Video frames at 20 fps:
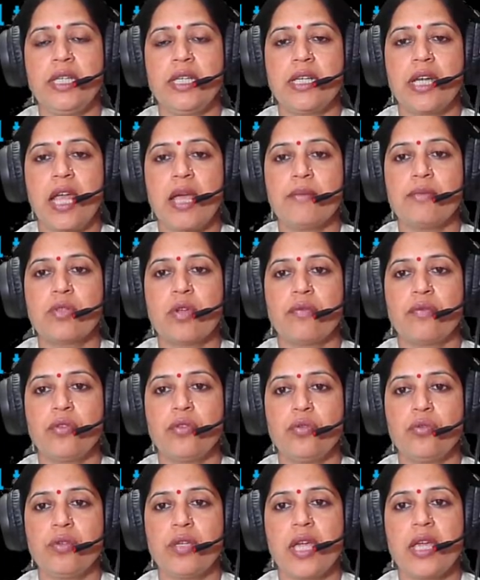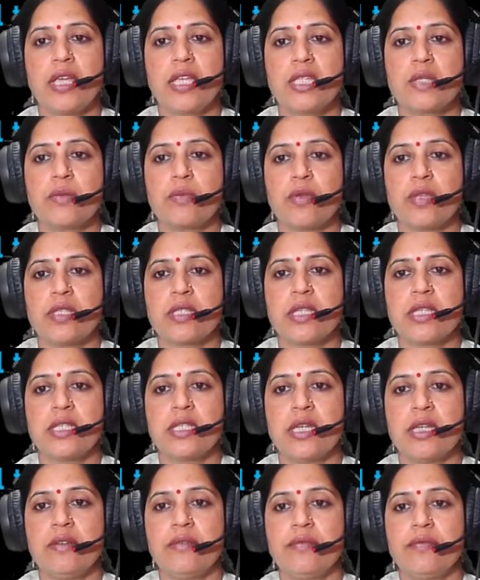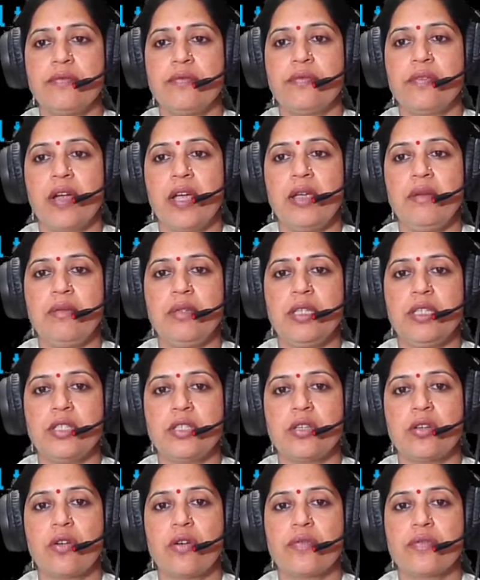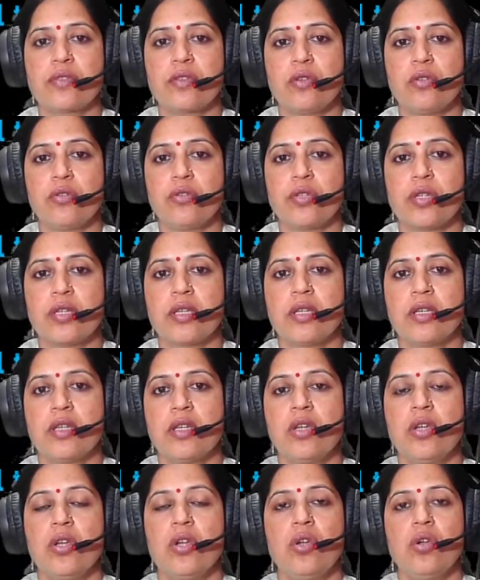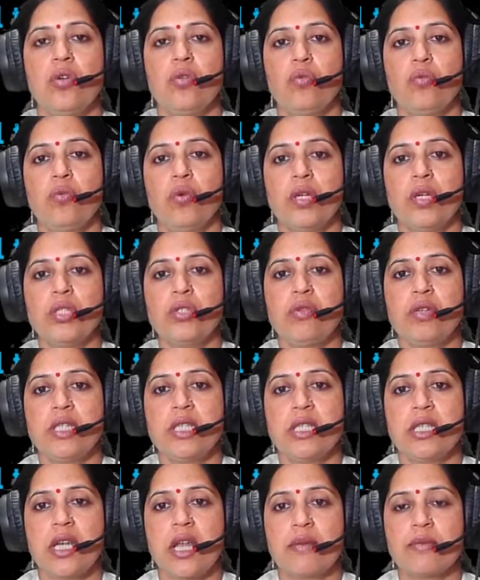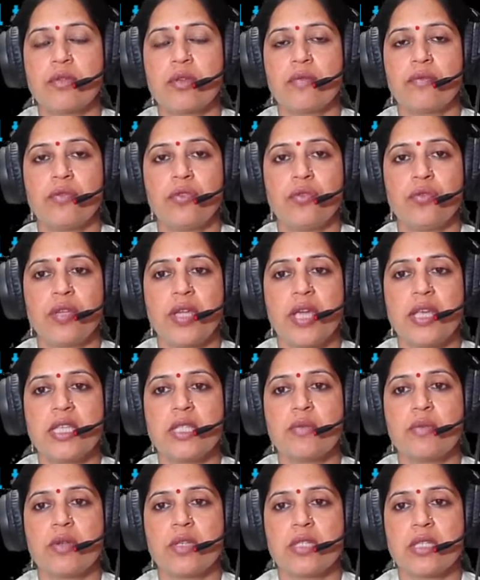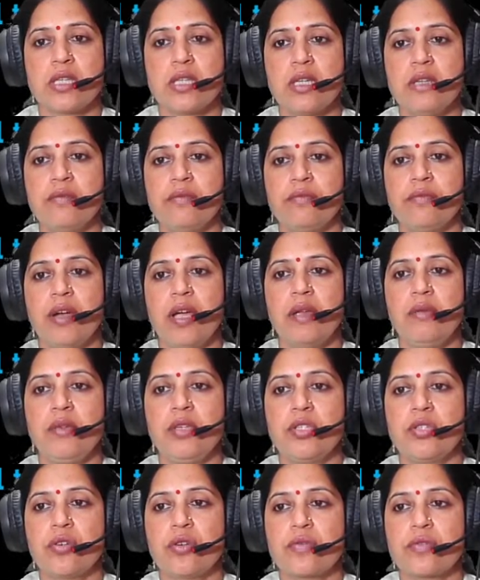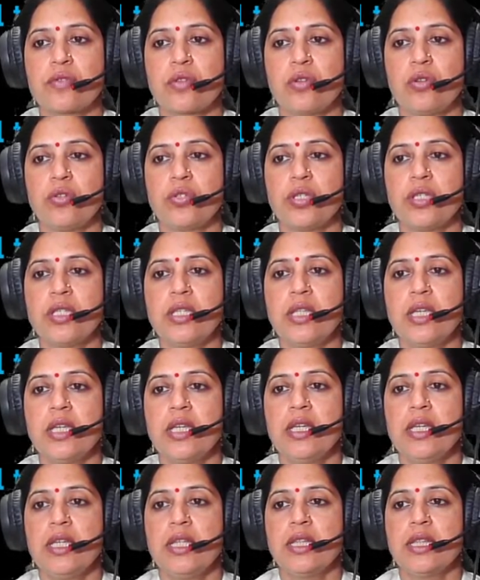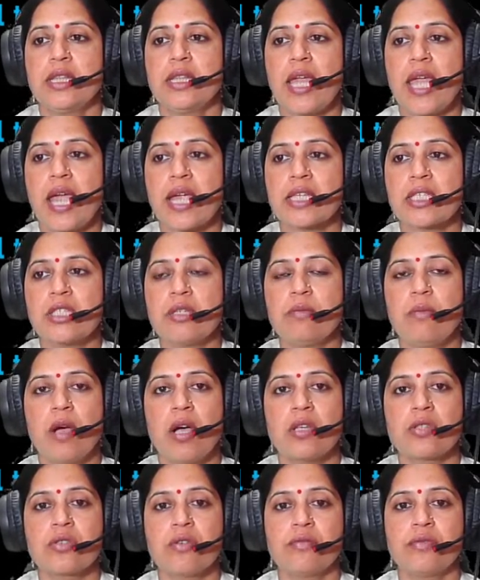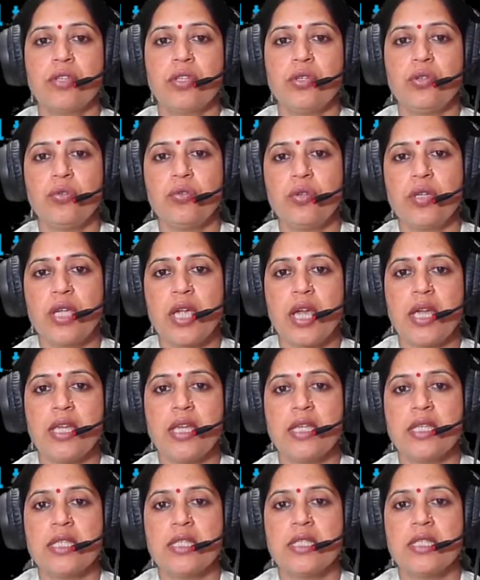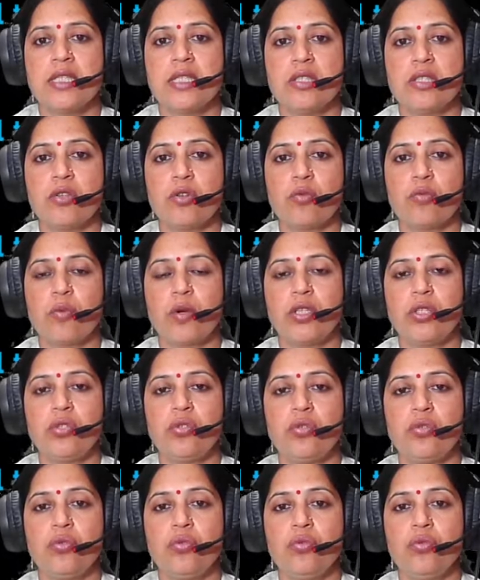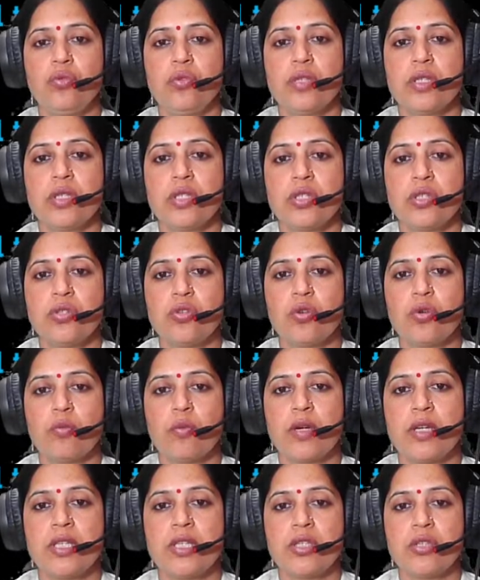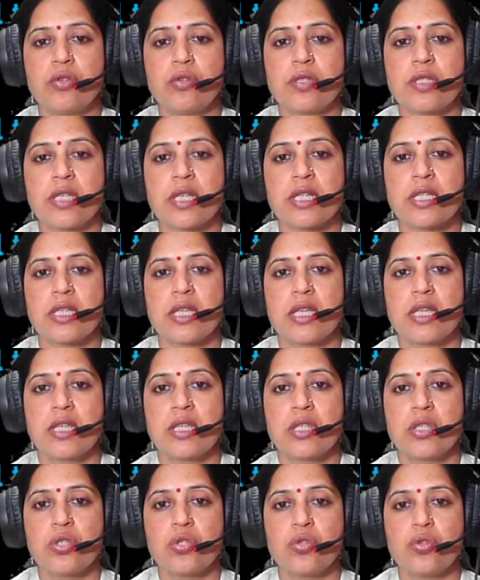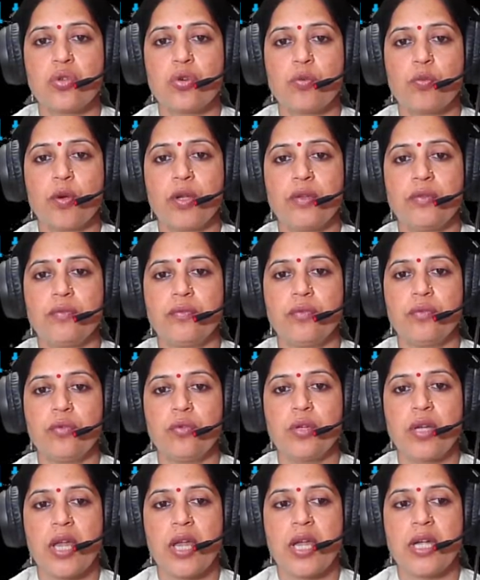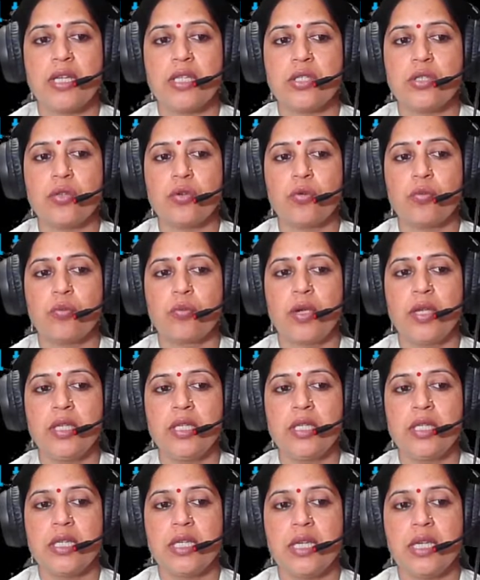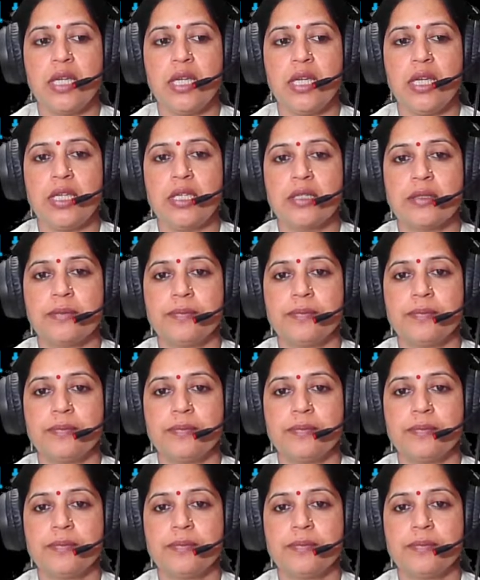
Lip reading: grams of urea is present in 5 liter of solution. 120 grams of urea is present in 5 liter of solution. The active mass of the urea is 0.2, 0.06, 0.4 and 0.8.